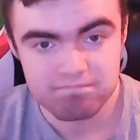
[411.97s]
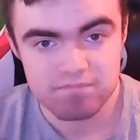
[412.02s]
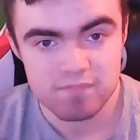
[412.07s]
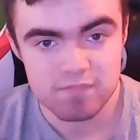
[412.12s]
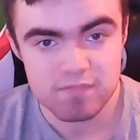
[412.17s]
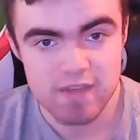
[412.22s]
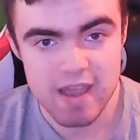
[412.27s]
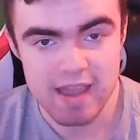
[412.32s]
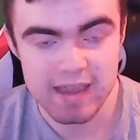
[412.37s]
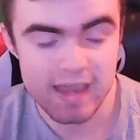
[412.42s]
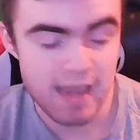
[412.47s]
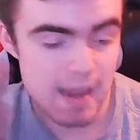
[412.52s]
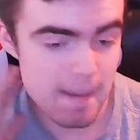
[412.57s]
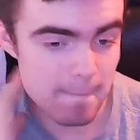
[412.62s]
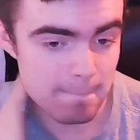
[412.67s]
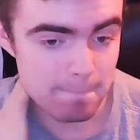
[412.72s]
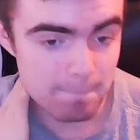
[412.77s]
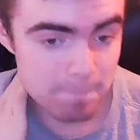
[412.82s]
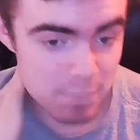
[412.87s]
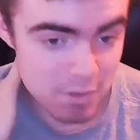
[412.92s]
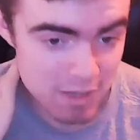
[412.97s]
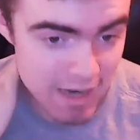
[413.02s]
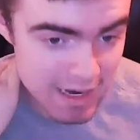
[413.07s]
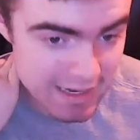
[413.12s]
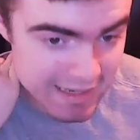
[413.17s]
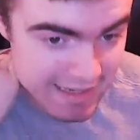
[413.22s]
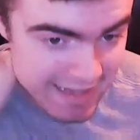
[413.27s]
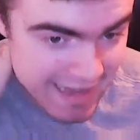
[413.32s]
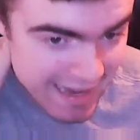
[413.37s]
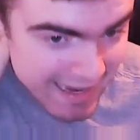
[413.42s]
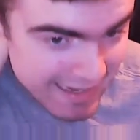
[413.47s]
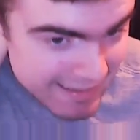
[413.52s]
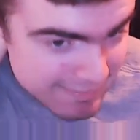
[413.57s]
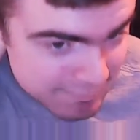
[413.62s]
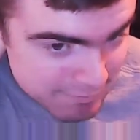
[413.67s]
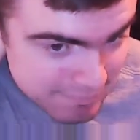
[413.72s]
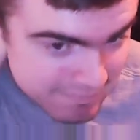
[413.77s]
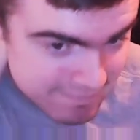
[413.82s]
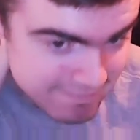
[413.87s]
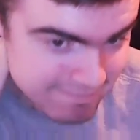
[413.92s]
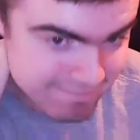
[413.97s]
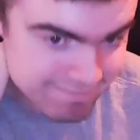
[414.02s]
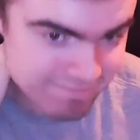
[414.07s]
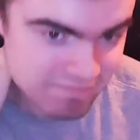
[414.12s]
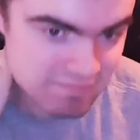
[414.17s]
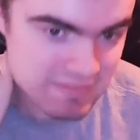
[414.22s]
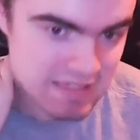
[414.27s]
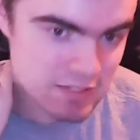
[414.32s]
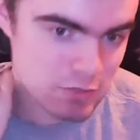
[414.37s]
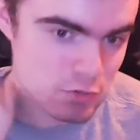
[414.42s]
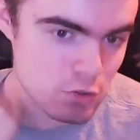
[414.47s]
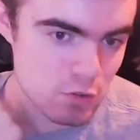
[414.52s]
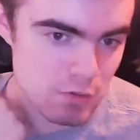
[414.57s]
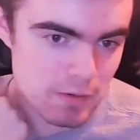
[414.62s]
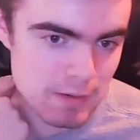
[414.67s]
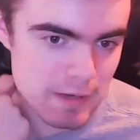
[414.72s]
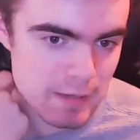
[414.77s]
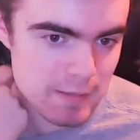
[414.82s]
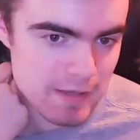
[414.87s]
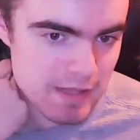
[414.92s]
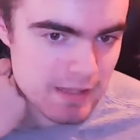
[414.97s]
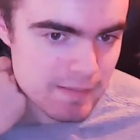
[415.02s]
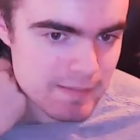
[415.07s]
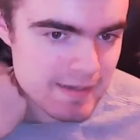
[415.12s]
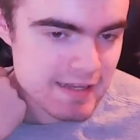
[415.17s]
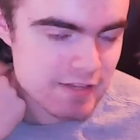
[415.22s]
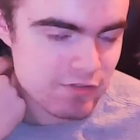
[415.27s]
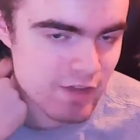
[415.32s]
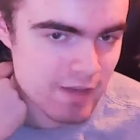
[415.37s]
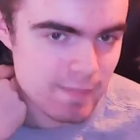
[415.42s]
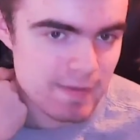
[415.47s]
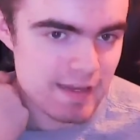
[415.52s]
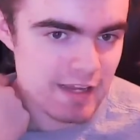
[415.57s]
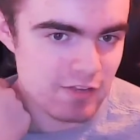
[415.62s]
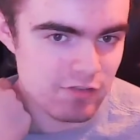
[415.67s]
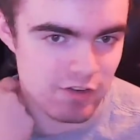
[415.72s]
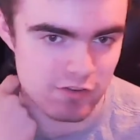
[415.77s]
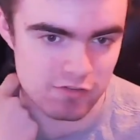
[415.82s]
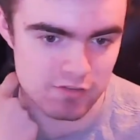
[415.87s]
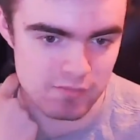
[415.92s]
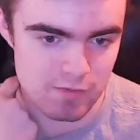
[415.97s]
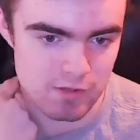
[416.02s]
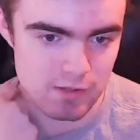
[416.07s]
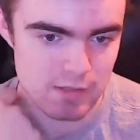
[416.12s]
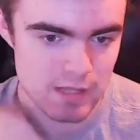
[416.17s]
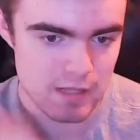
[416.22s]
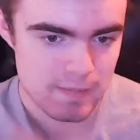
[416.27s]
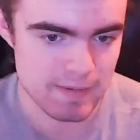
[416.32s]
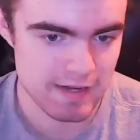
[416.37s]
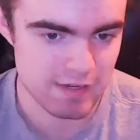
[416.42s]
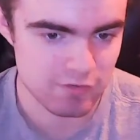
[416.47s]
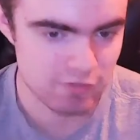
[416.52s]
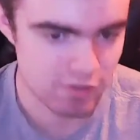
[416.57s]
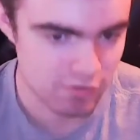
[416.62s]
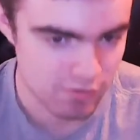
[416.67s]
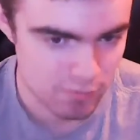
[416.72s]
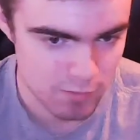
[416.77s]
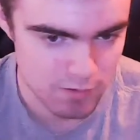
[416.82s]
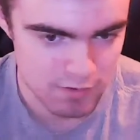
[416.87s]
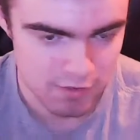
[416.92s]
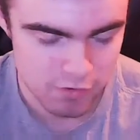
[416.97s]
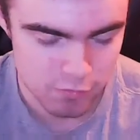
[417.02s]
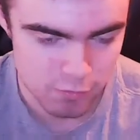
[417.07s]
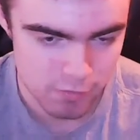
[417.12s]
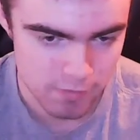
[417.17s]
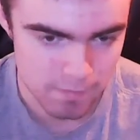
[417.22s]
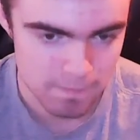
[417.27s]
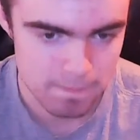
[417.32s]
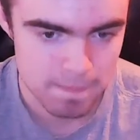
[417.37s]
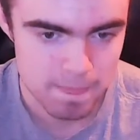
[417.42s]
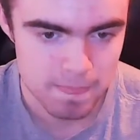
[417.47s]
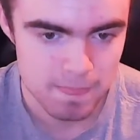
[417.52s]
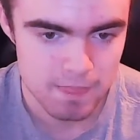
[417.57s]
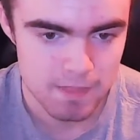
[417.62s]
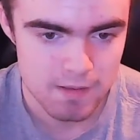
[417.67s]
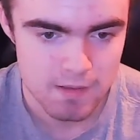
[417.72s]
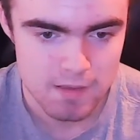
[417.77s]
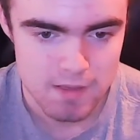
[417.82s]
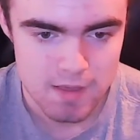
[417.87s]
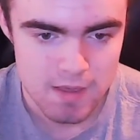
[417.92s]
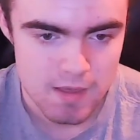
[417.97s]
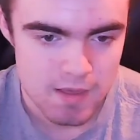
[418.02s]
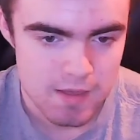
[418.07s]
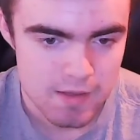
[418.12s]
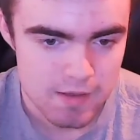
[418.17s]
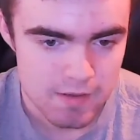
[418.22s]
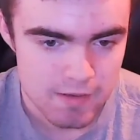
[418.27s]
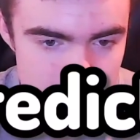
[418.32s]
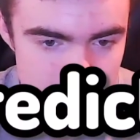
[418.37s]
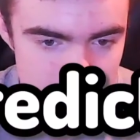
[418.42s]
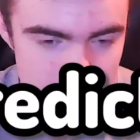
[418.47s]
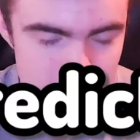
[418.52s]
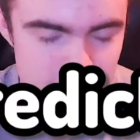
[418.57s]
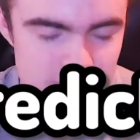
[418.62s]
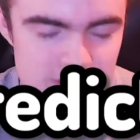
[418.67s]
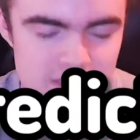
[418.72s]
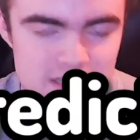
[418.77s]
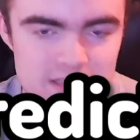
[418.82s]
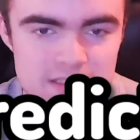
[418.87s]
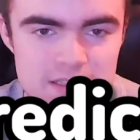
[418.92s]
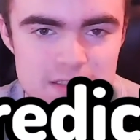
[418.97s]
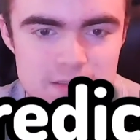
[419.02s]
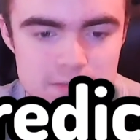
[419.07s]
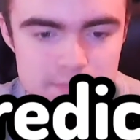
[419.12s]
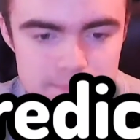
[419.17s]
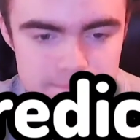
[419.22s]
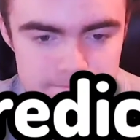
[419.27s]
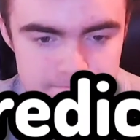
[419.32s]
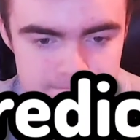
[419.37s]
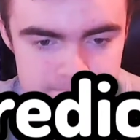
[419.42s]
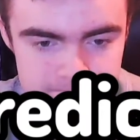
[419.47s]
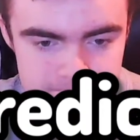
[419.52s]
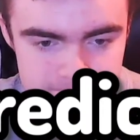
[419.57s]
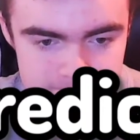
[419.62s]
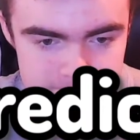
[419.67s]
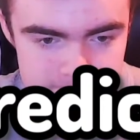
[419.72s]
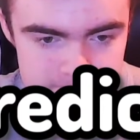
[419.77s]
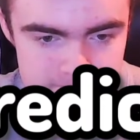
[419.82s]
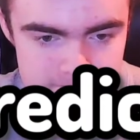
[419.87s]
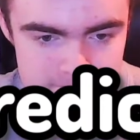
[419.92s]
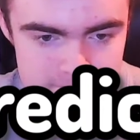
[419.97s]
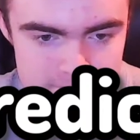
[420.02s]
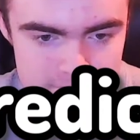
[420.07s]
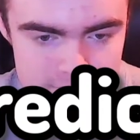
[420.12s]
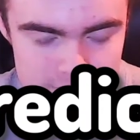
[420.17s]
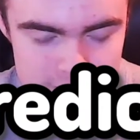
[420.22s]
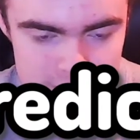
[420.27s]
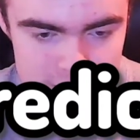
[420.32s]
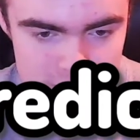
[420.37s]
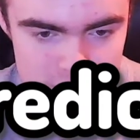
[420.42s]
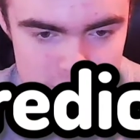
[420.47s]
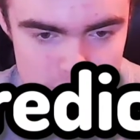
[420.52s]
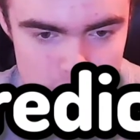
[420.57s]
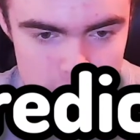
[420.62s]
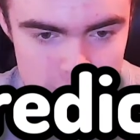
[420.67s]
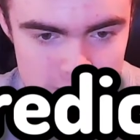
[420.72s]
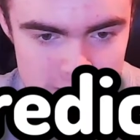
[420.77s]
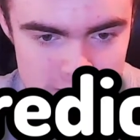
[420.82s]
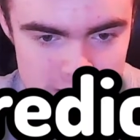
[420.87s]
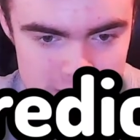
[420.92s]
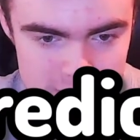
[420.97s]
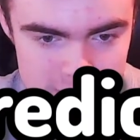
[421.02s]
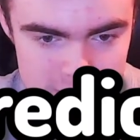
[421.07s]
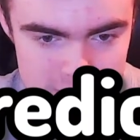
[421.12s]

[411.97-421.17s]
fair game. But I don't know. It'll be interesting. It'll be interesting on this one. I'm going to say 0-0. Because both of these teams aren't